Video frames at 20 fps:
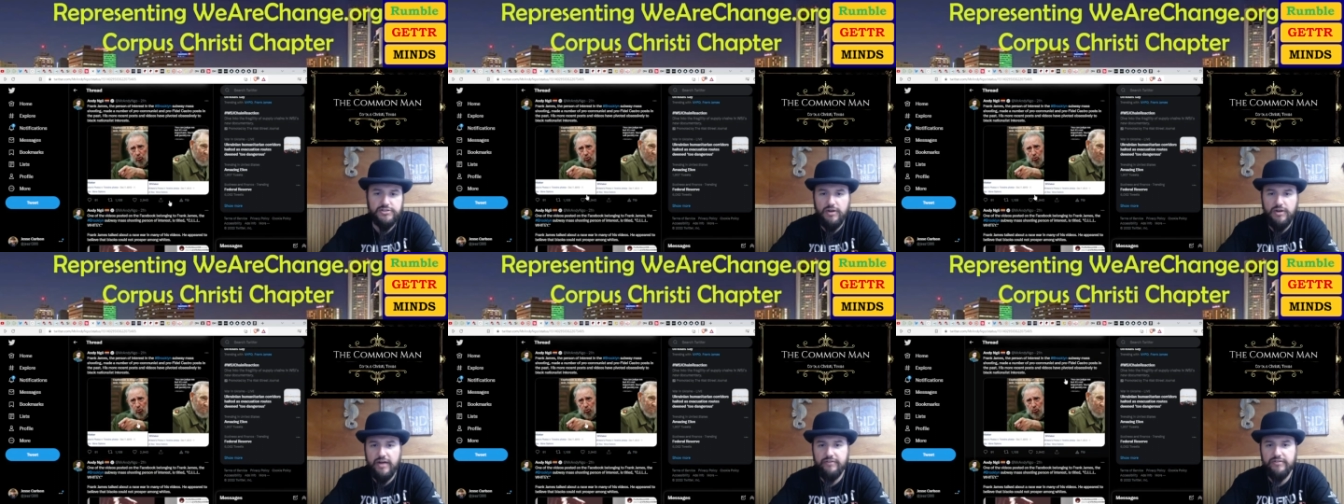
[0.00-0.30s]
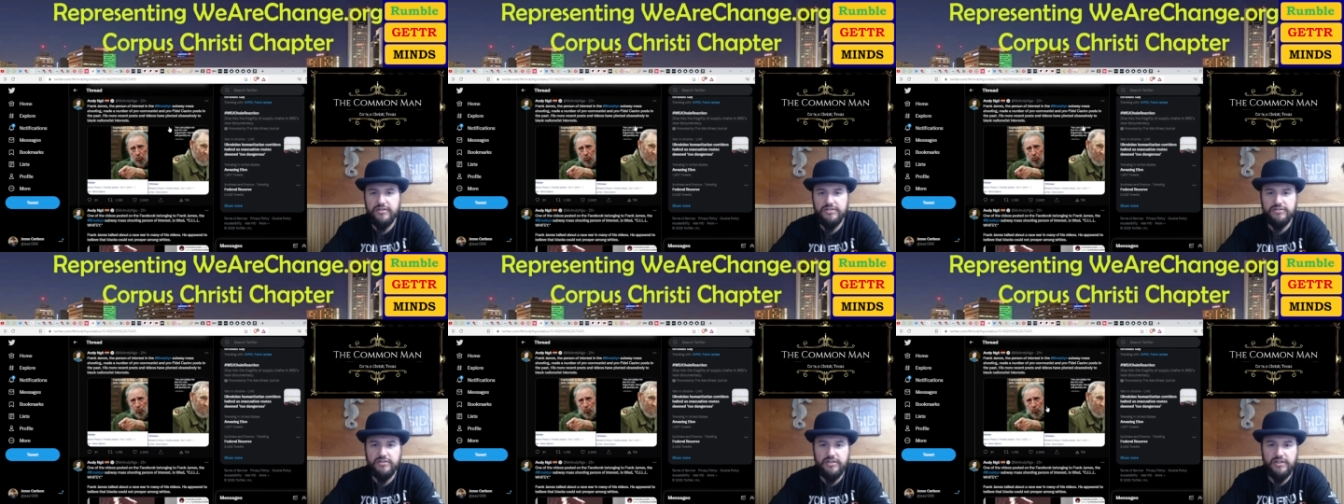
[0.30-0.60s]
So
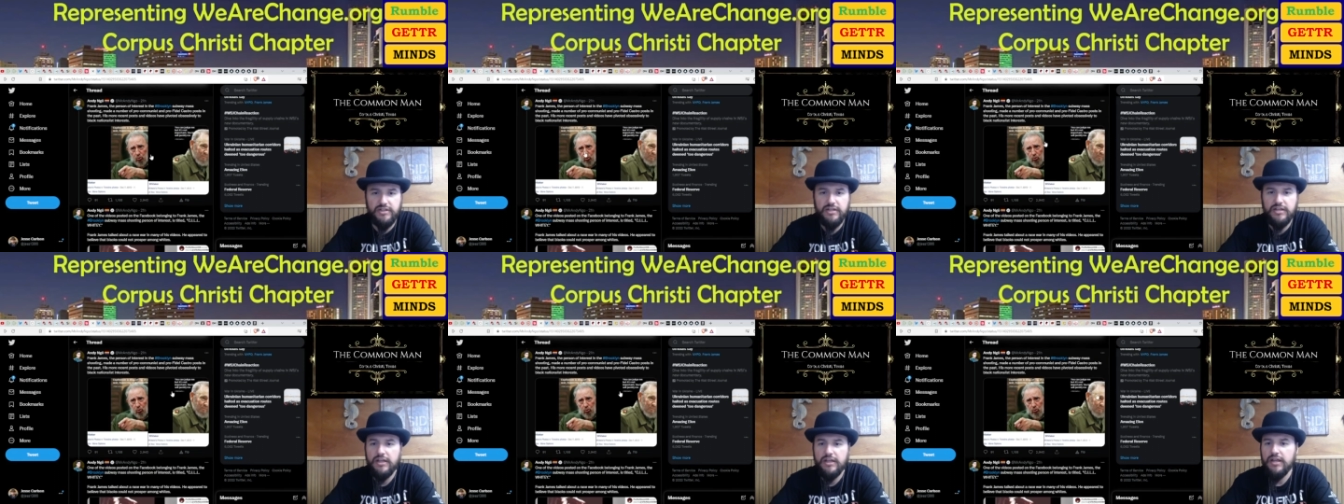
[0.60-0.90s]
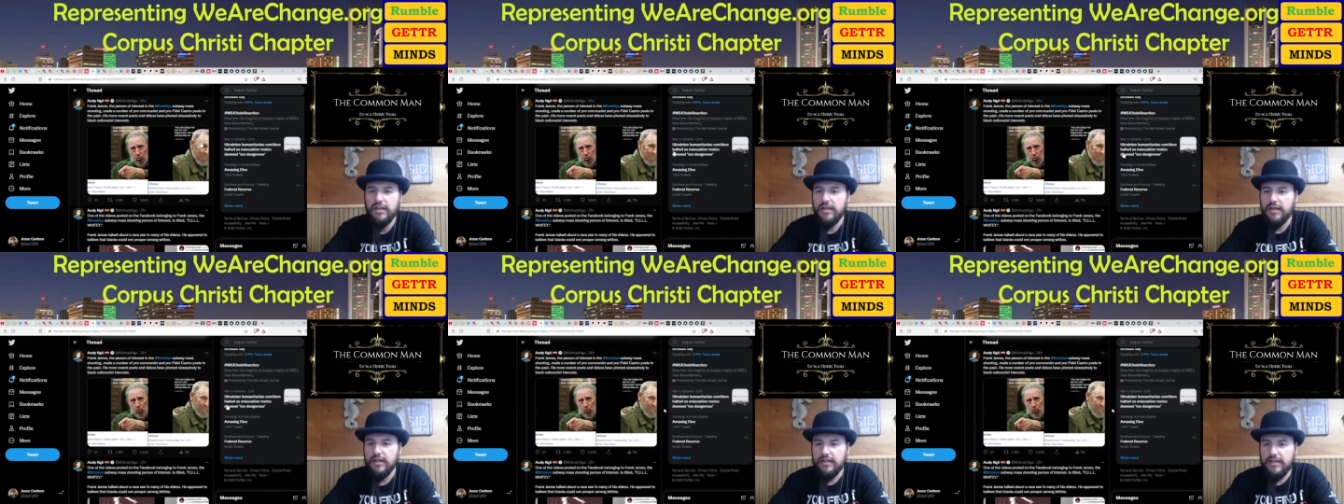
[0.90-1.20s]
obviously,
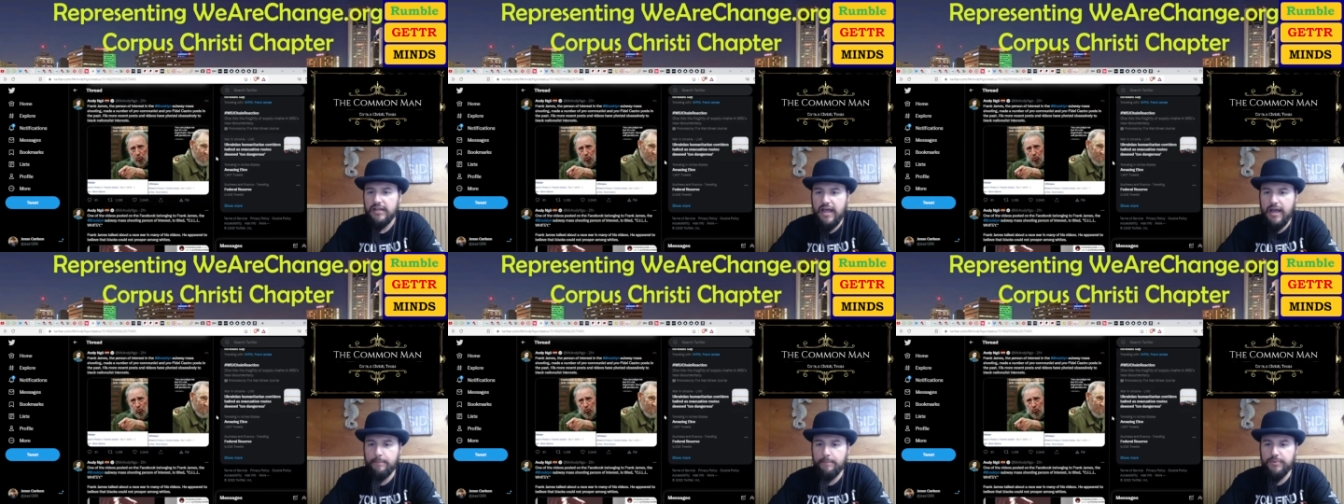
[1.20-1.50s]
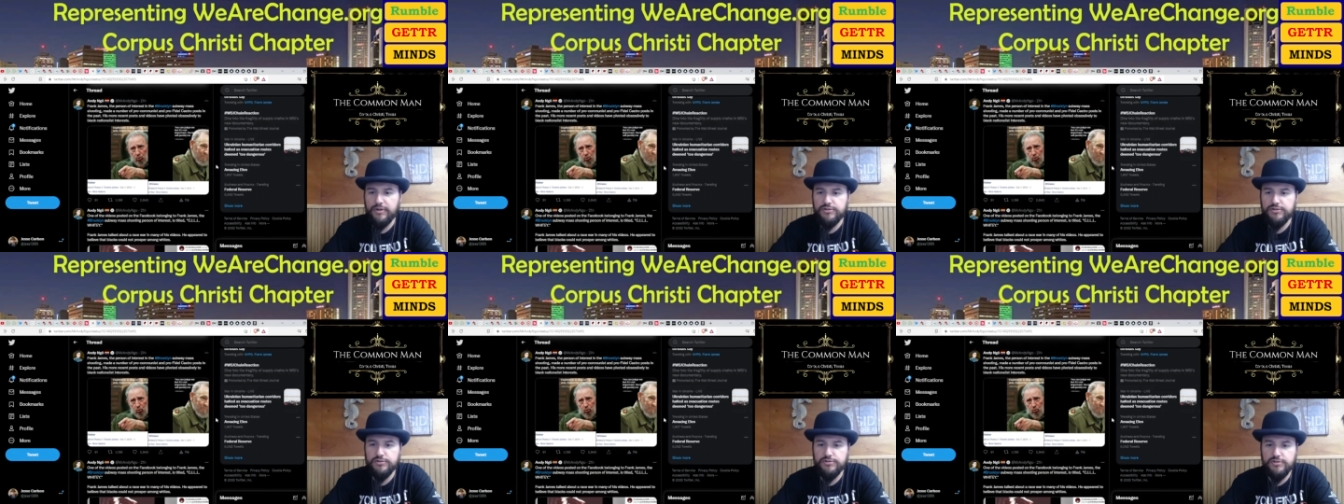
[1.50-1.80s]
yeah,
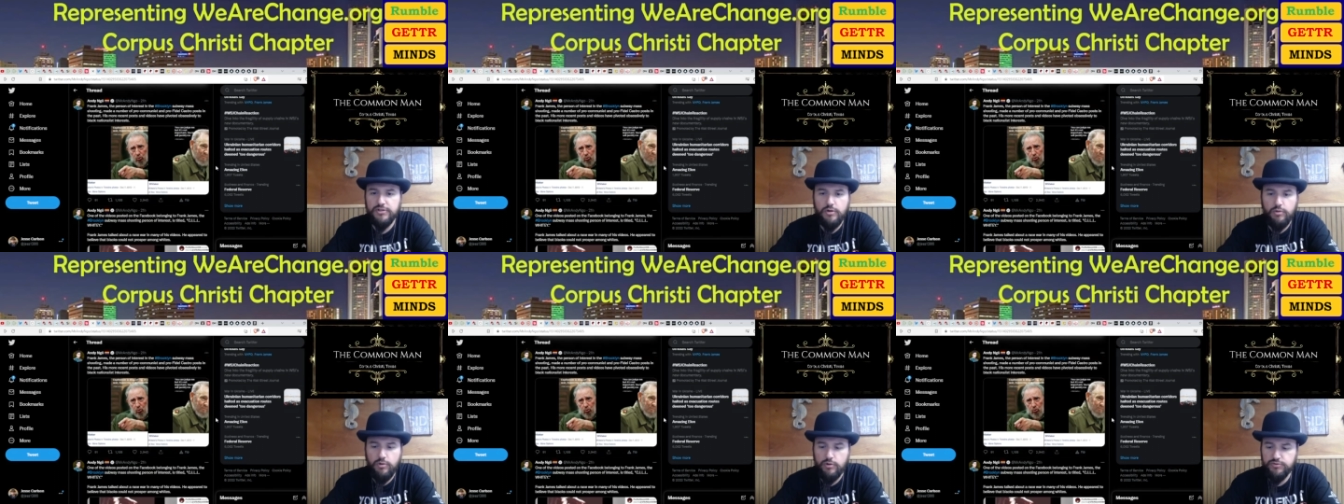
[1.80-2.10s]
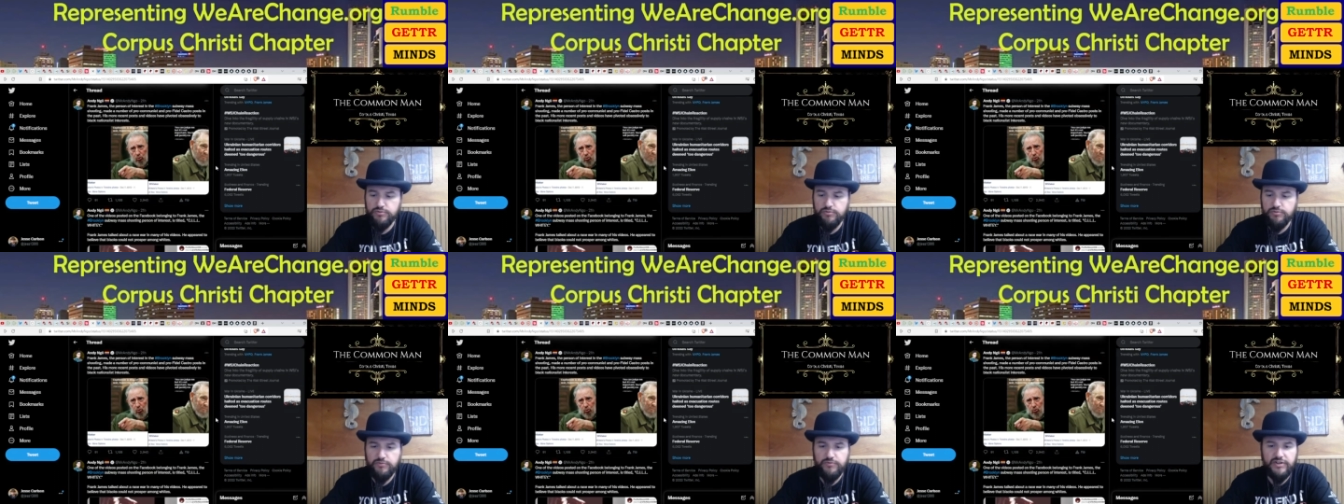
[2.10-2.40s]
pictures and
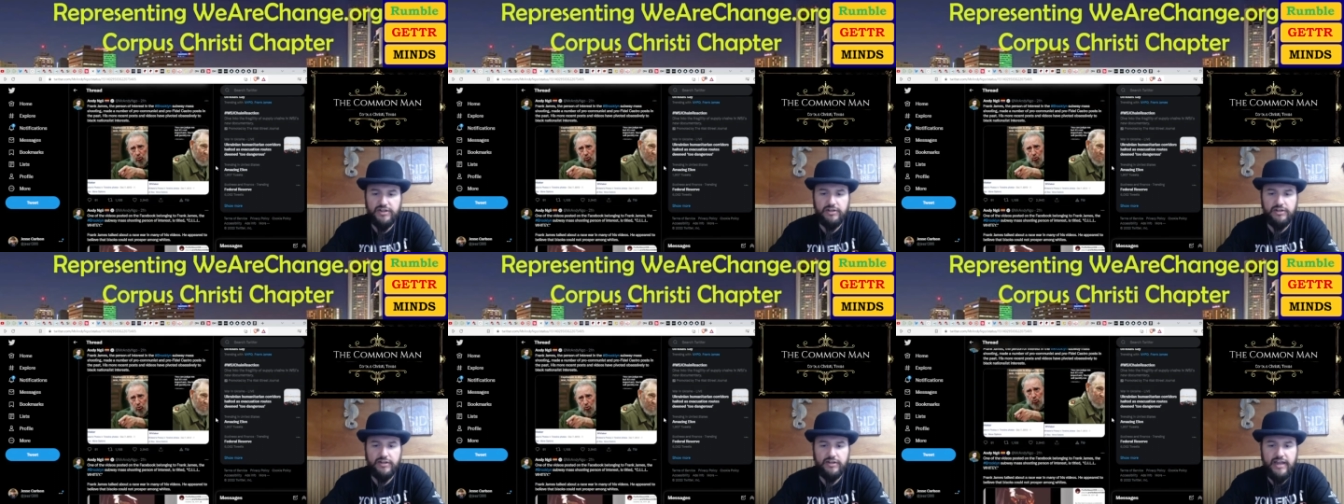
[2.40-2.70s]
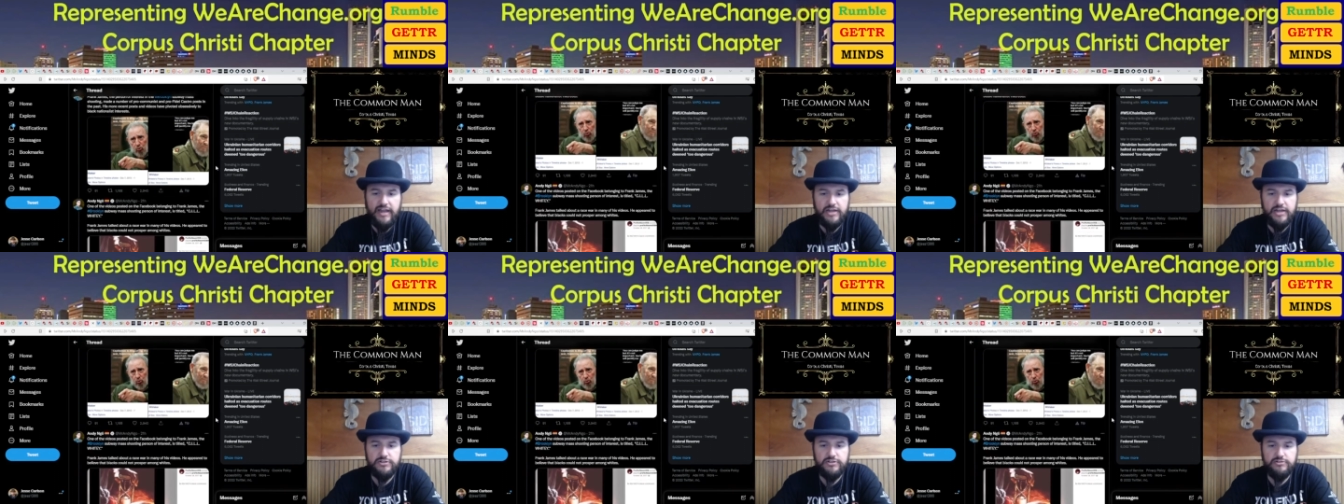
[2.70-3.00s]
quotes from Fidel
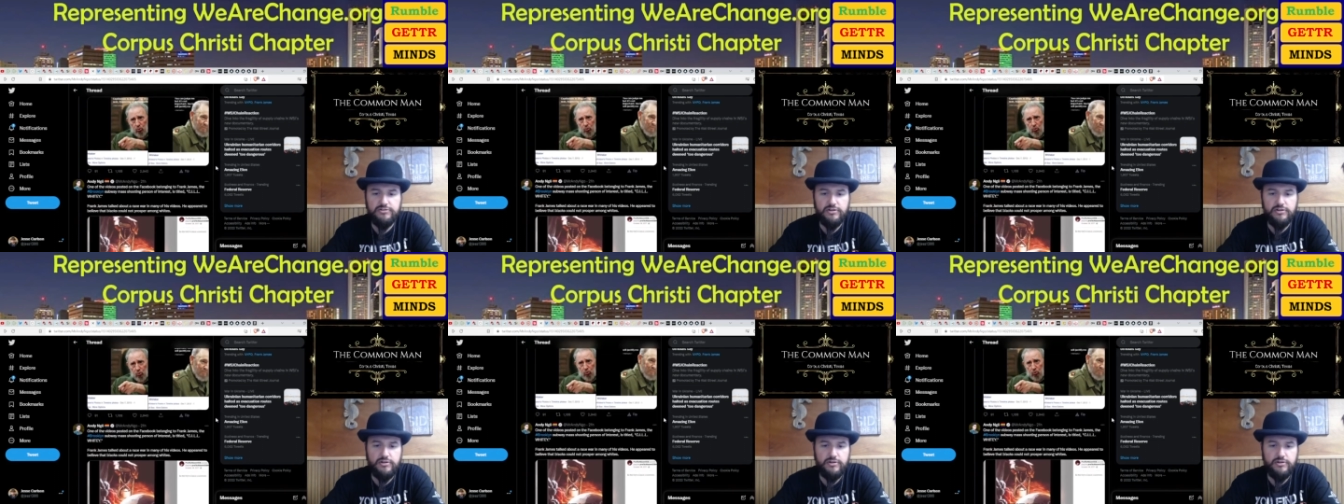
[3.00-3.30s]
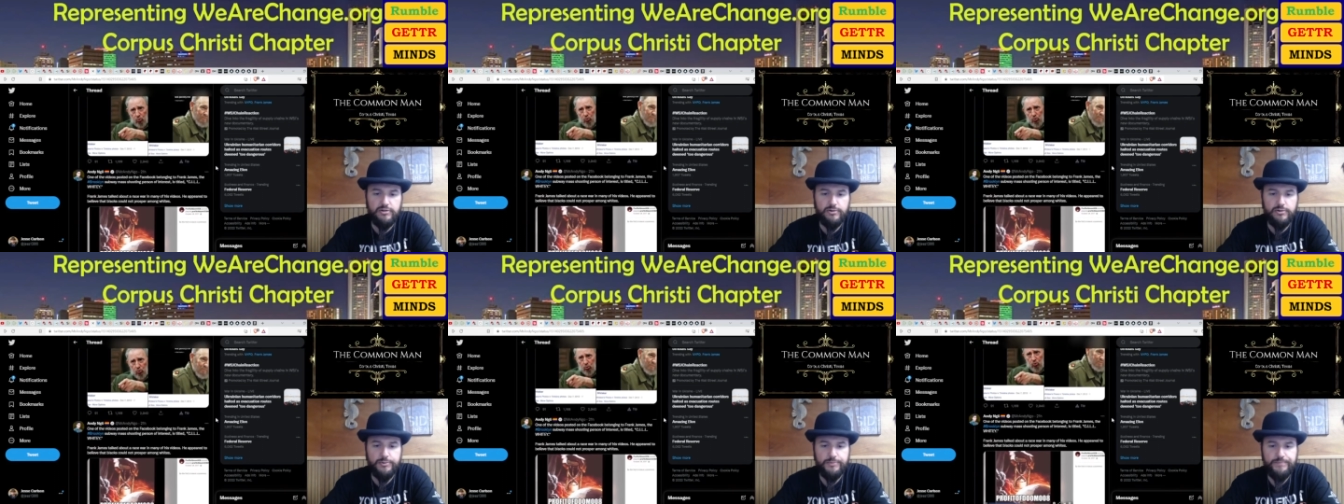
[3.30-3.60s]

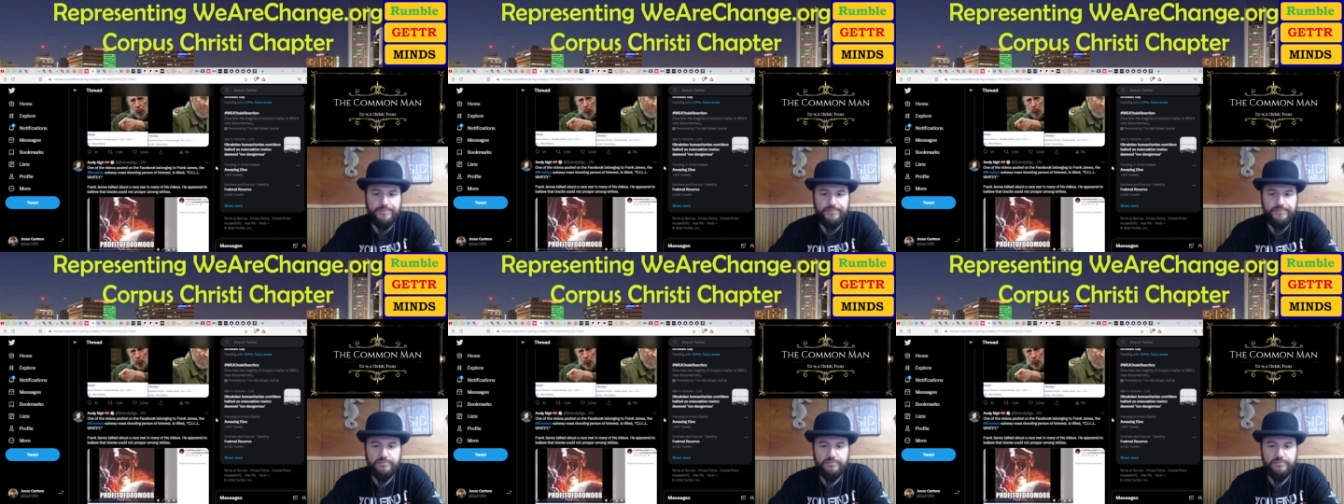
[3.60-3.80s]
Castro.